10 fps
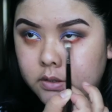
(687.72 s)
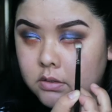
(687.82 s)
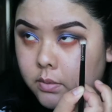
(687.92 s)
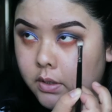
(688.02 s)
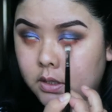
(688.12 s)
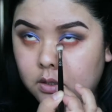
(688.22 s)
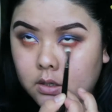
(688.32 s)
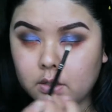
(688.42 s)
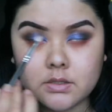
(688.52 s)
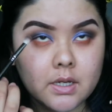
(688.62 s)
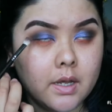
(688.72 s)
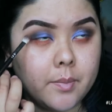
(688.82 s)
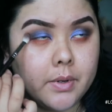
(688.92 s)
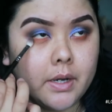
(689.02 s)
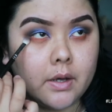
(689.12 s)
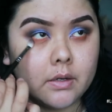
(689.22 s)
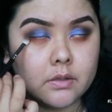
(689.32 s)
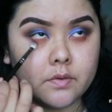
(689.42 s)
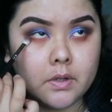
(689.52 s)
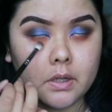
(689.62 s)
I used to wear color all the time, but now I
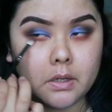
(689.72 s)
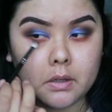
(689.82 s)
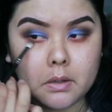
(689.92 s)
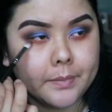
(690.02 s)
just feel like